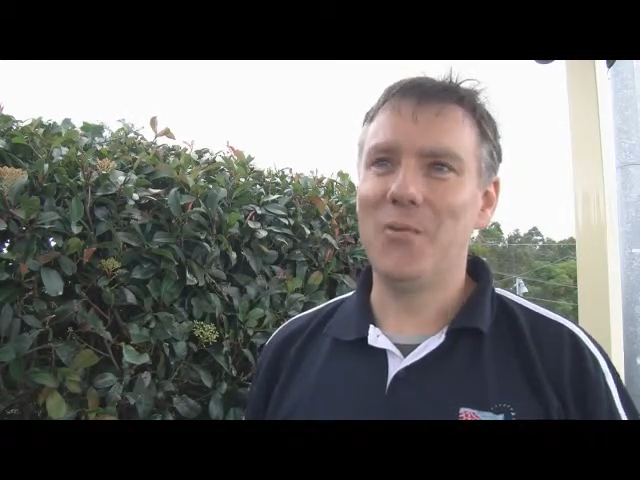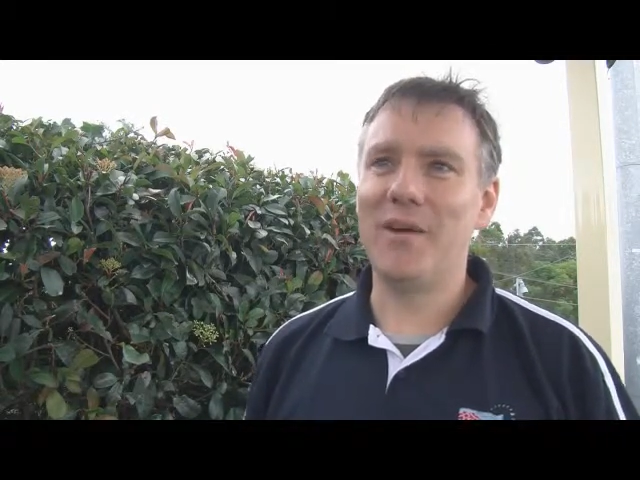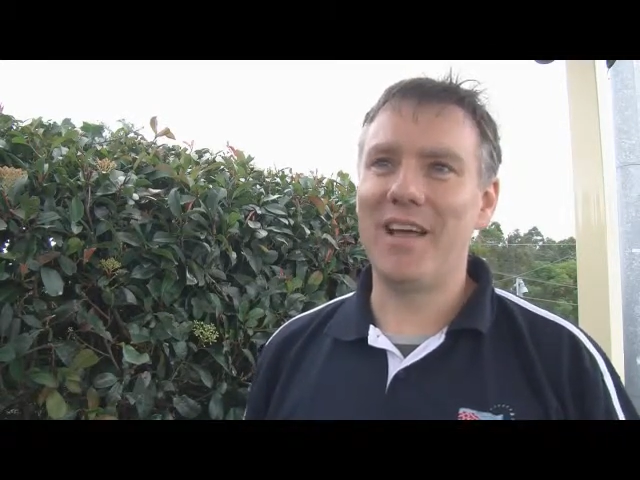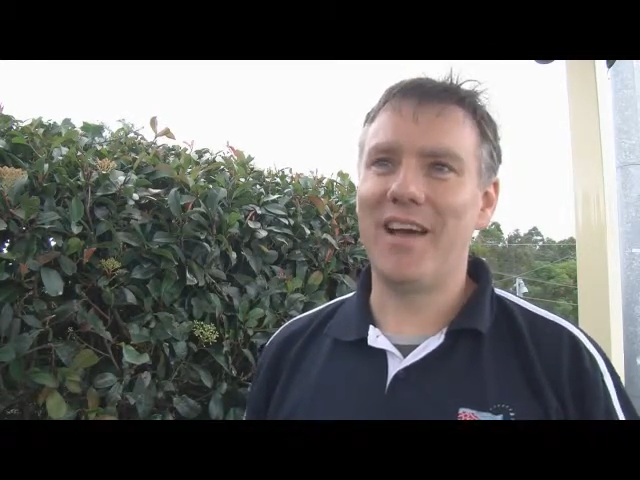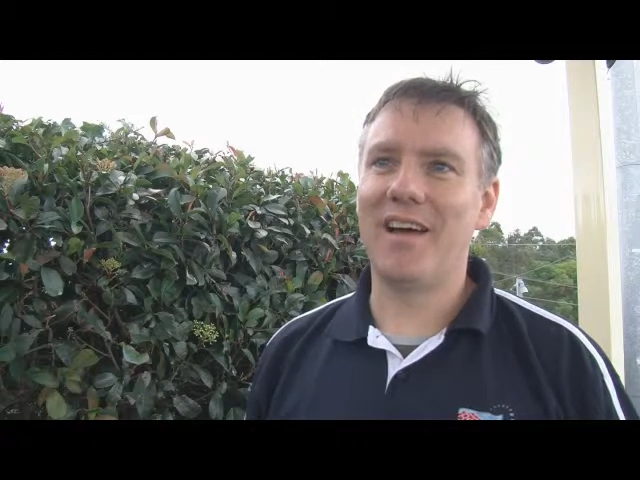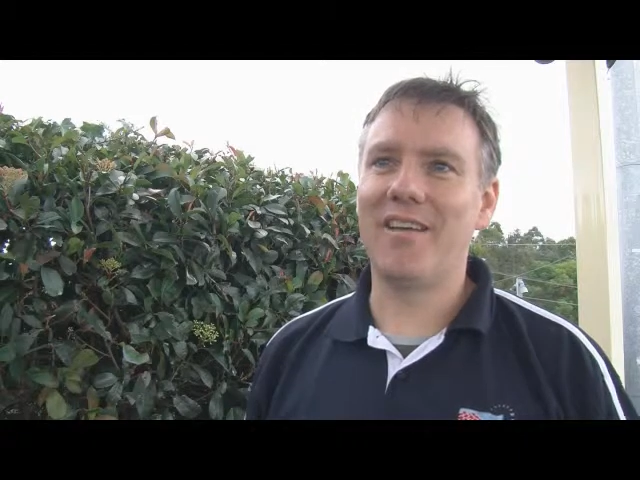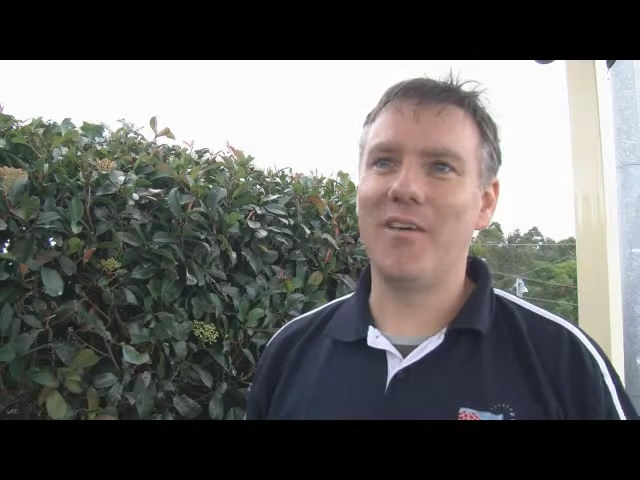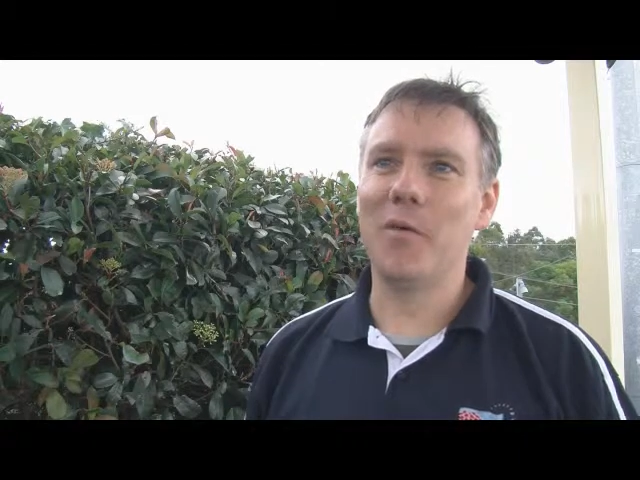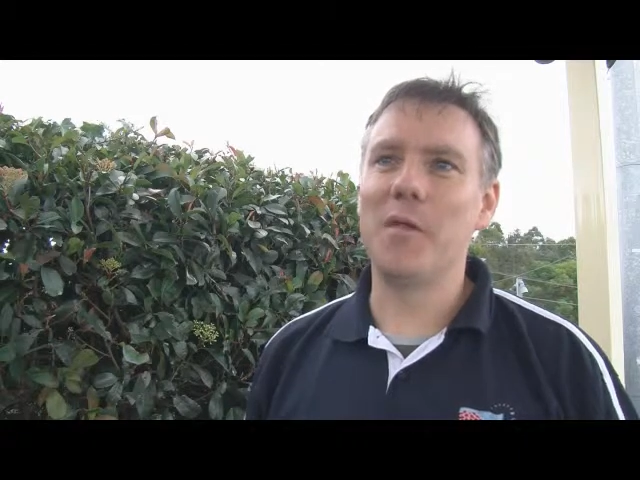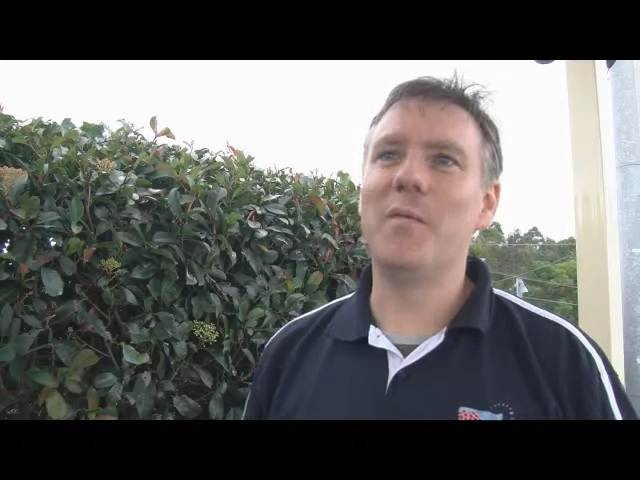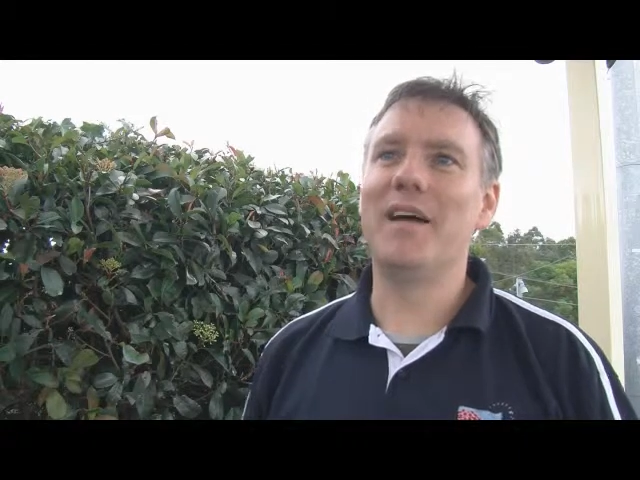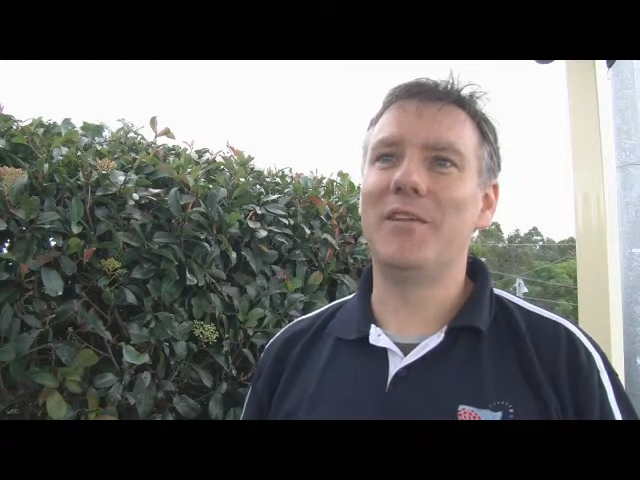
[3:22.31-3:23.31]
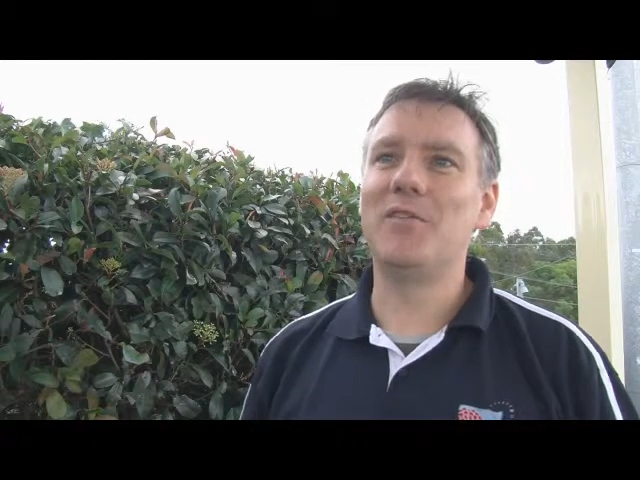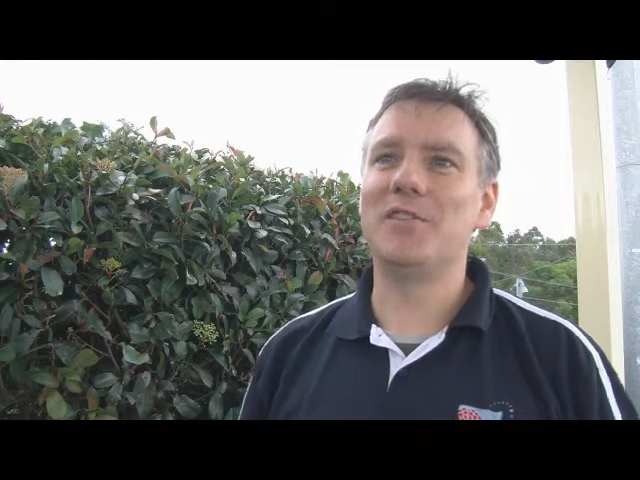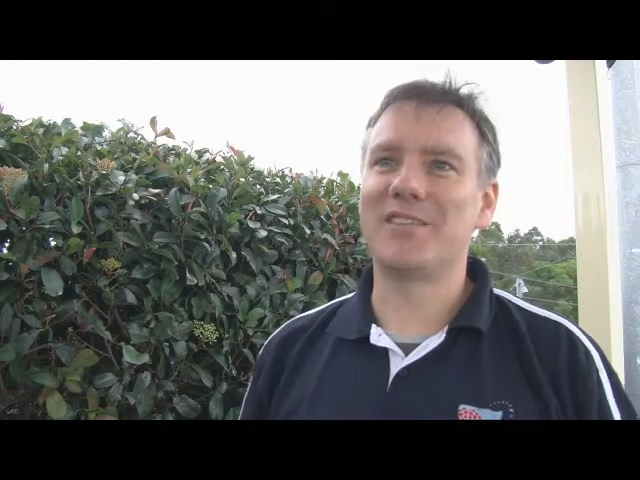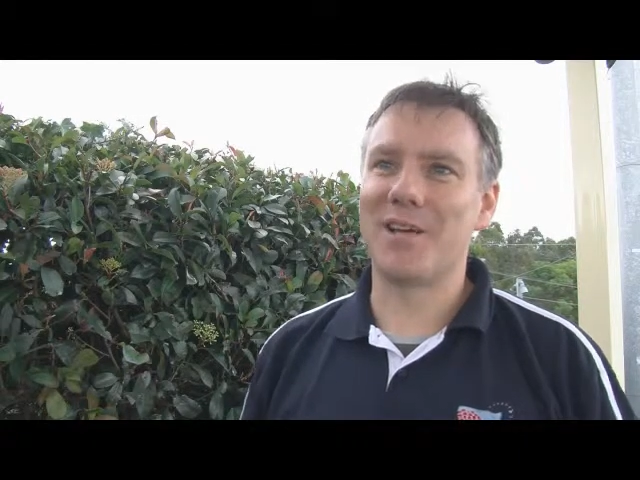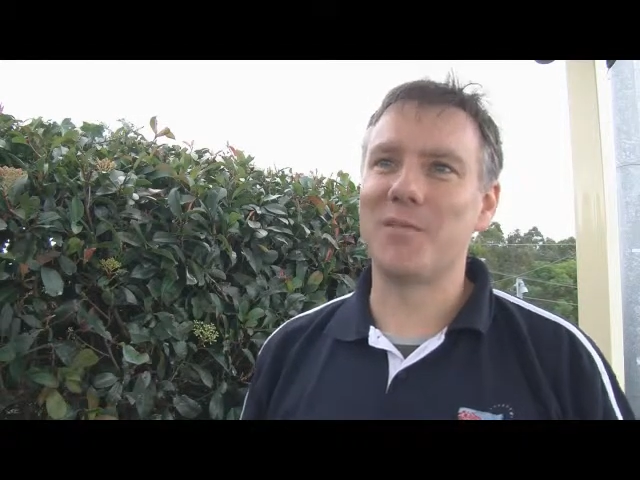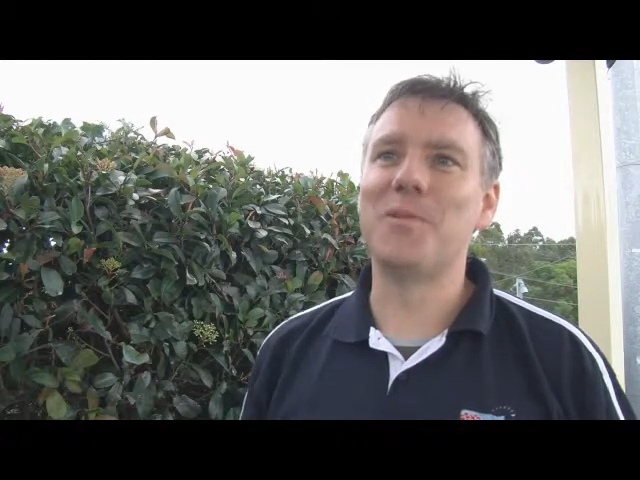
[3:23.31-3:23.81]
we are all about New
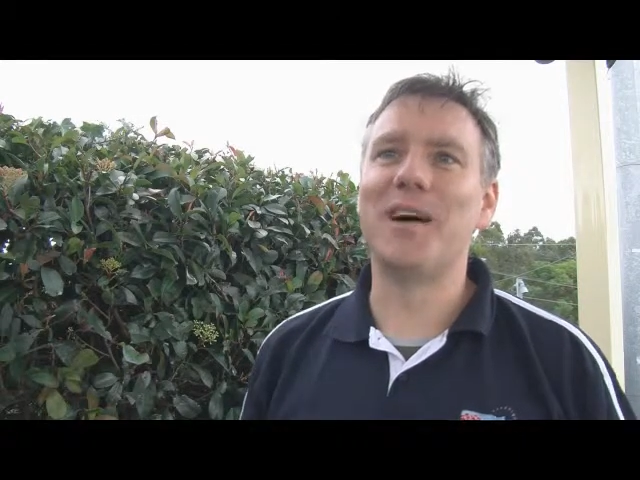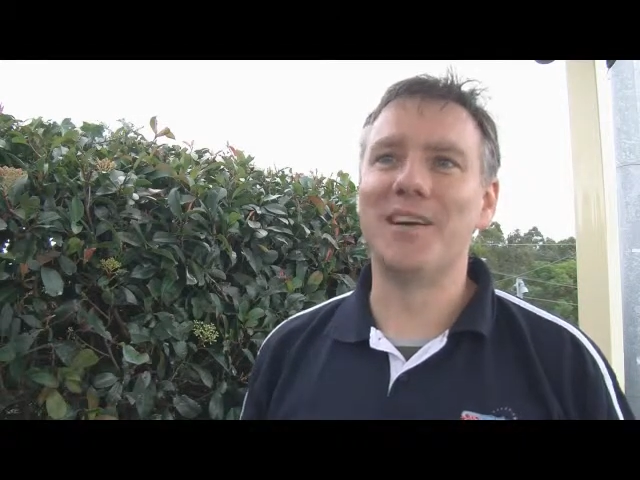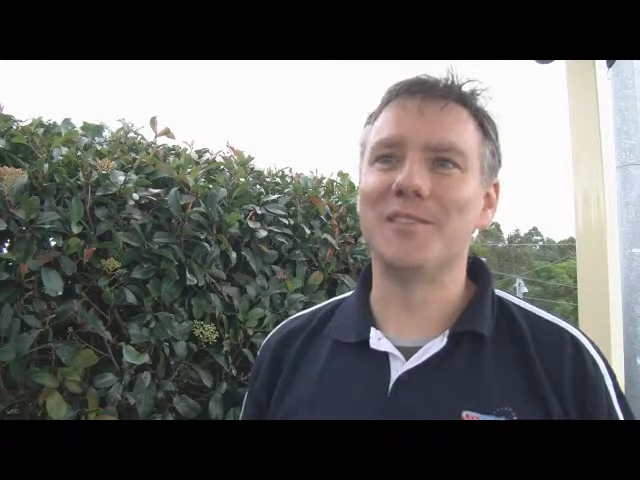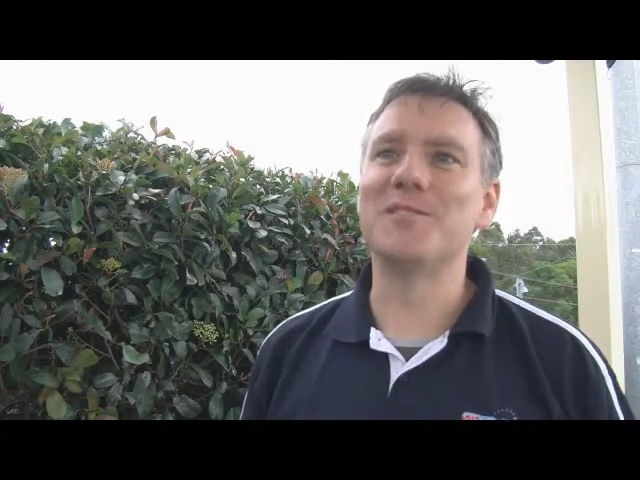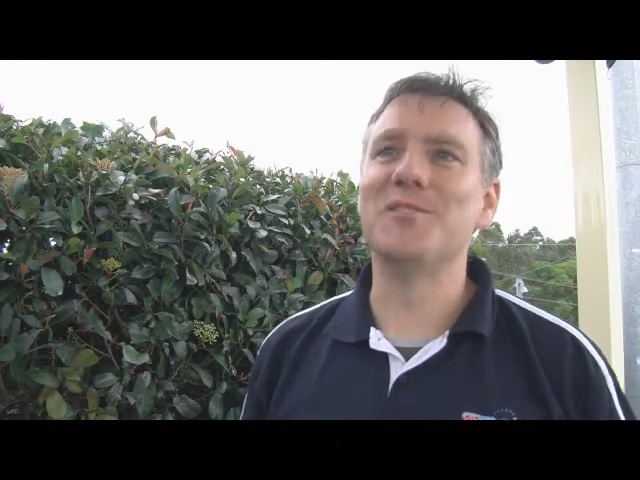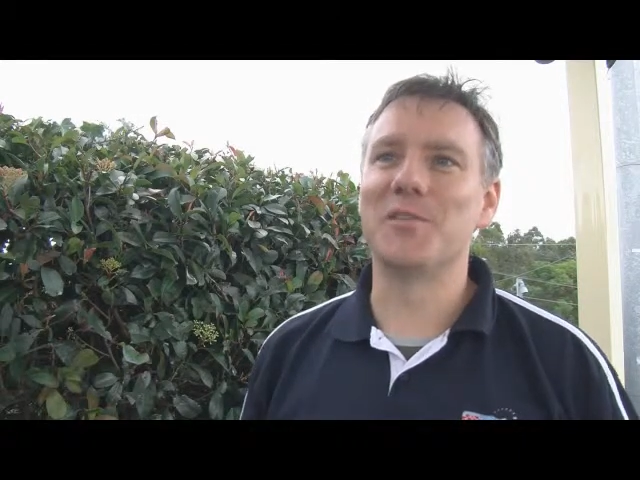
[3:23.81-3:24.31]
South Wales,